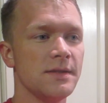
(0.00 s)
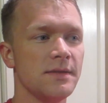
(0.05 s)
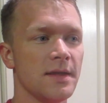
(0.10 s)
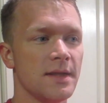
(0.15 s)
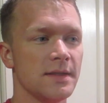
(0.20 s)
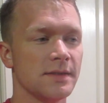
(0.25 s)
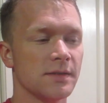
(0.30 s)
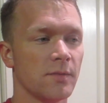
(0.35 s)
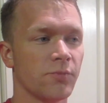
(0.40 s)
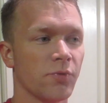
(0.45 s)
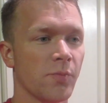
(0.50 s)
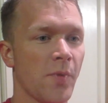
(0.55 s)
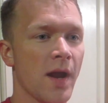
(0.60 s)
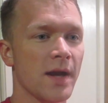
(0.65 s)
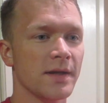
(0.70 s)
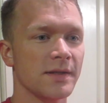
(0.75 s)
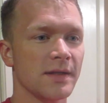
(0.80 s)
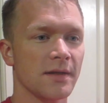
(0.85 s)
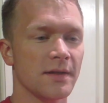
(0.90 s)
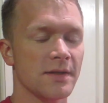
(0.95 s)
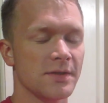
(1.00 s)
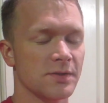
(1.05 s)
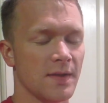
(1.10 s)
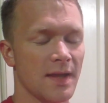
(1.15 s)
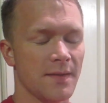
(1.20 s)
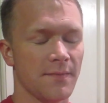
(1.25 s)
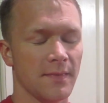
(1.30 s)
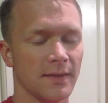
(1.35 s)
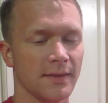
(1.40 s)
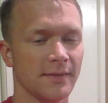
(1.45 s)
It's all proprietary, so
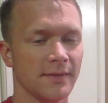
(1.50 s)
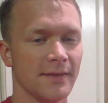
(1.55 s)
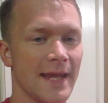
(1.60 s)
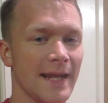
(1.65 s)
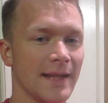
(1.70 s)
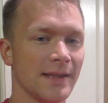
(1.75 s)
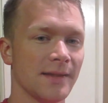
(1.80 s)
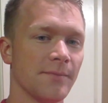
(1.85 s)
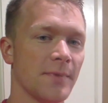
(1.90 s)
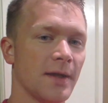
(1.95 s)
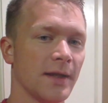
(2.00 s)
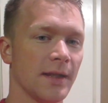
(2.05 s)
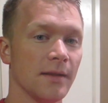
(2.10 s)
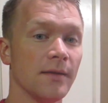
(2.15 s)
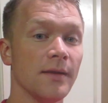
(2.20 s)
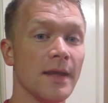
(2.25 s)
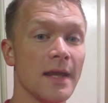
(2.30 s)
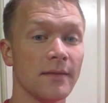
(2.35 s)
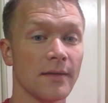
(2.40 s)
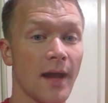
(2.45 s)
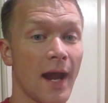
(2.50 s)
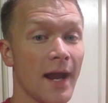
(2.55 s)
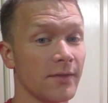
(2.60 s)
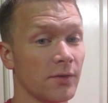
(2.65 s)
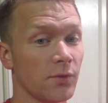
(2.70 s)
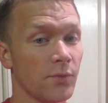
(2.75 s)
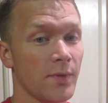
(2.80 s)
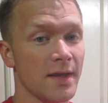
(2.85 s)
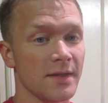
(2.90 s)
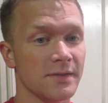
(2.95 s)
they get the money
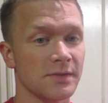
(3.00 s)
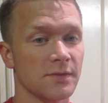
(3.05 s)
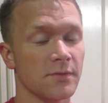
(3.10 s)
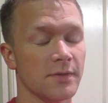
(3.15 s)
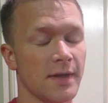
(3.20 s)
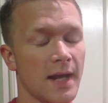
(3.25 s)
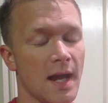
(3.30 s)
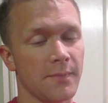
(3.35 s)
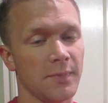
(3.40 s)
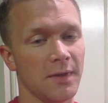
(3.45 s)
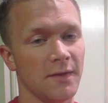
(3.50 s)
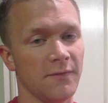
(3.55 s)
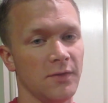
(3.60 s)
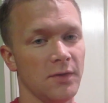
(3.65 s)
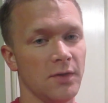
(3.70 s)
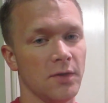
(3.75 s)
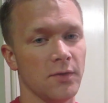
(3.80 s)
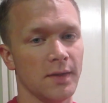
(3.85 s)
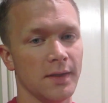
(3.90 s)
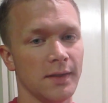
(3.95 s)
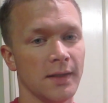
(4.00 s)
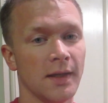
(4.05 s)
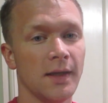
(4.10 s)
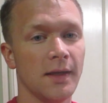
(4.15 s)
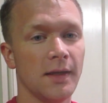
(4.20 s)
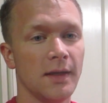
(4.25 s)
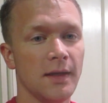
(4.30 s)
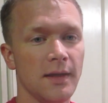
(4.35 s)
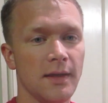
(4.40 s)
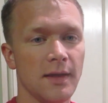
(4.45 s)
either way. So they're happy if you do it
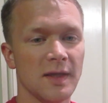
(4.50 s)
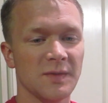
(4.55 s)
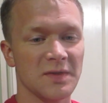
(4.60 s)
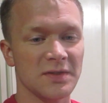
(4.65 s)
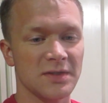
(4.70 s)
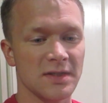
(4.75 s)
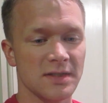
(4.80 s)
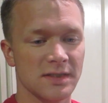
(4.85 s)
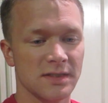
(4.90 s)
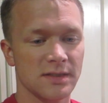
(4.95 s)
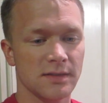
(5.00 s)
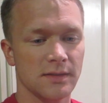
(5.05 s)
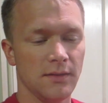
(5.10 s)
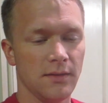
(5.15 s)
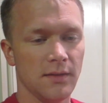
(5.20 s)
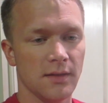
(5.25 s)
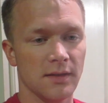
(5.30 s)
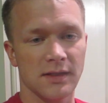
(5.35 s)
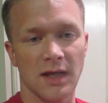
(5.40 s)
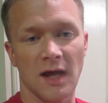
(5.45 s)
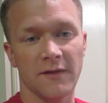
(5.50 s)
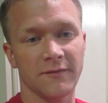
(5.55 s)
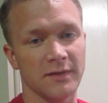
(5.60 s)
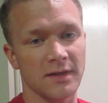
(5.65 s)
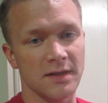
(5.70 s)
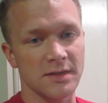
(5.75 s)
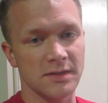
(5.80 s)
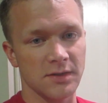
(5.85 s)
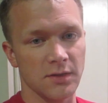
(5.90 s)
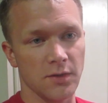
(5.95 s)
as often
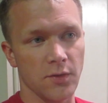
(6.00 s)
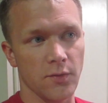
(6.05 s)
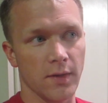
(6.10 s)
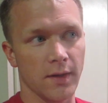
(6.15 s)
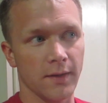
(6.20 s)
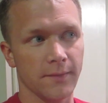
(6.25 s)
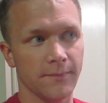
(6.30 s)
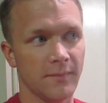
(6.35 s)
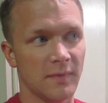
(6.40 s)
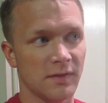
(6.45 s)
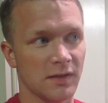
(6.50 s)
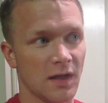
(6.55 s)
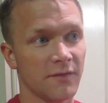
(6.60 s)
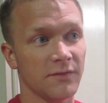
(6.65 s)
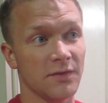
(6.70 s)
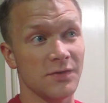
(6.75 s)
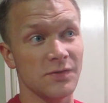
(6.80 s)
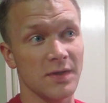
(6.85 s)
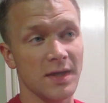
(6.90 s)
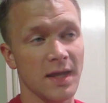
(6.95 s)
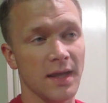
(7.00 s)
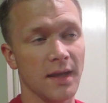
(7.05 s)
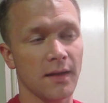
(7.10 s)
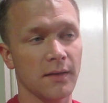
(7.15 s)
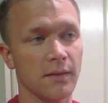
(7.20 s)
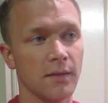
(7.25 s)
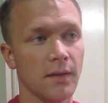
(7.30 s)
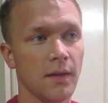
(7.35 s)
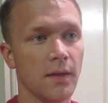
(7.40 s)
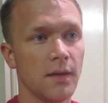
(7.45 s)
as you
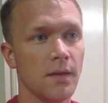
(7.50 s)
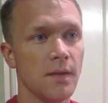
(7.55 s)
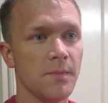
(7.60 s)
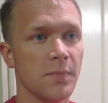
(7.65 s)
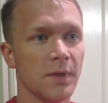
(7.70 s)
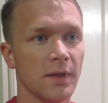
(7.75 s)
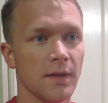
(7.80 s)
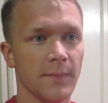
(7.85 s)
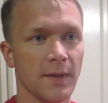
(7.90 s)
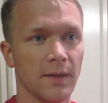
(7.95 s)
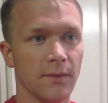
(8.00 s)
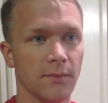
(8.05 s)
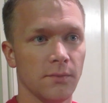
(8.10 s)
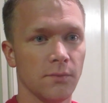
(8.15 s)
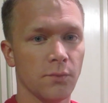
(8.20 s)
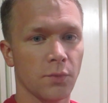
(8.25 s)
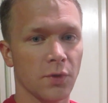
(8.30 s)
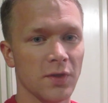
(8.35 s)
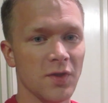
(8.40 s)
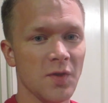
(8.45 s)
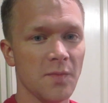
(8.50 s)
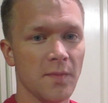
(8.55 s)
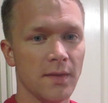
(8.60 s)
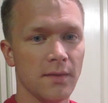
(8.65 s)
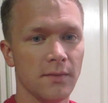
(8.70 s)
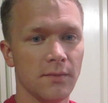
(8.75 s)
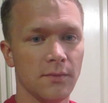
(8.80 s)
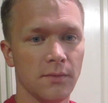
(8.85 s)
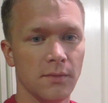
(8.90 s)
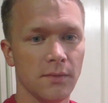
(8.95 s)
can. But I mean, we're
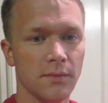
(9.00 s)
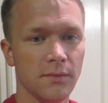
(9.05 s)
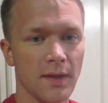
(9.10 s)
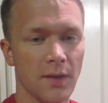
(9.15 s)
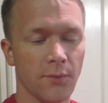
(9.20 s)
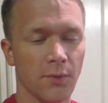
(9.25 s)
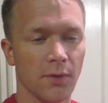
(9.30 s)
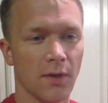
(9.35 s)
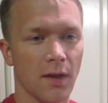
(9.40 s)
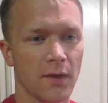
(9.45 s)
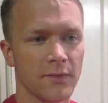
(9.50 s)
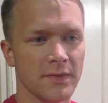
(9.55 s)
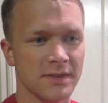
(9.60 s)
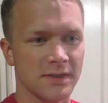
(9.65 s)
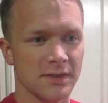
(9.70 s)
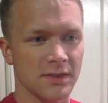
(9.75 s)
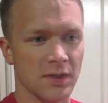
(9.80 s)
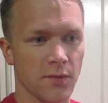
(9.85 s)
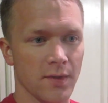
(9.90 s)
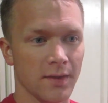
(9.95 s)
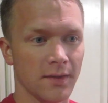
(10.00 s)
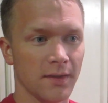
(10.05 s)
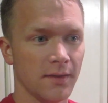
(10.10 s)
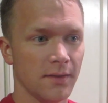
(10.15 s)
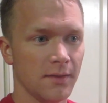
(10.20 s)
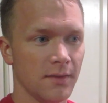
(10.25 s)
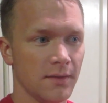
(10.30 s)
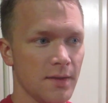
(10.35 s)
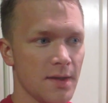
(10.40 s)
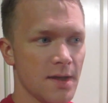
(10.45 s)
human, and we don't always do it
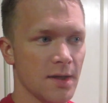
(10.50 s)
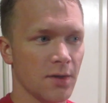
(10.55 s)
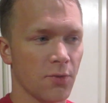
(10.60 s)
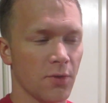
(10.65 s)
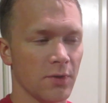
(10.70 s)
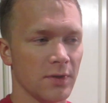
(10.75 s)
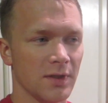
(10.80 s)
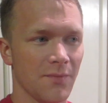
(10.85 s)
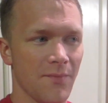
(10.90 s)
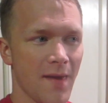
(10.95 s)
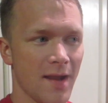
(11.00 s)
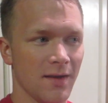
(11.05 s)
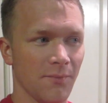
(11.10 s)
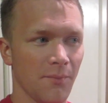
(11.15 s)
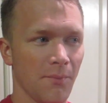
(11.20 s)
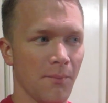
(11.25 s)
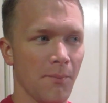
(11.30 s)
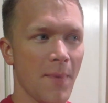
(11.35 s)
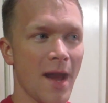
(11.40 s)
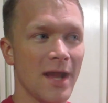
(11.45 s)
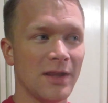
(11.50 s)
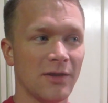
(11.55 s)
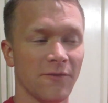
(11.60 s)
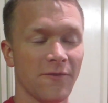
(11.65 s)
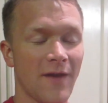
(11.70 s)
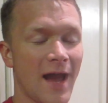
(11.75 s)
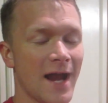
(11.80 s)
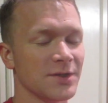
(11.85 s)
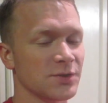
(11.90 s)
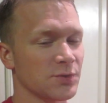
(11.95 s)
according to
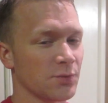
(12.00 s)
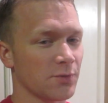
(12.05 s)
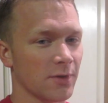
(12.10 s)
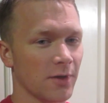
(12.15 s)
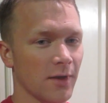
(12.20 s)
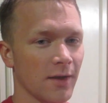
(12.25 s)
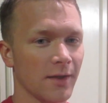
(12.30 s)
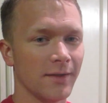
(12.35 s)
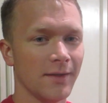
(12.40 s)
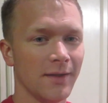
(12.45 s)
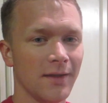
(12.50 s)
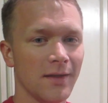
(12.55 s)
manufacturer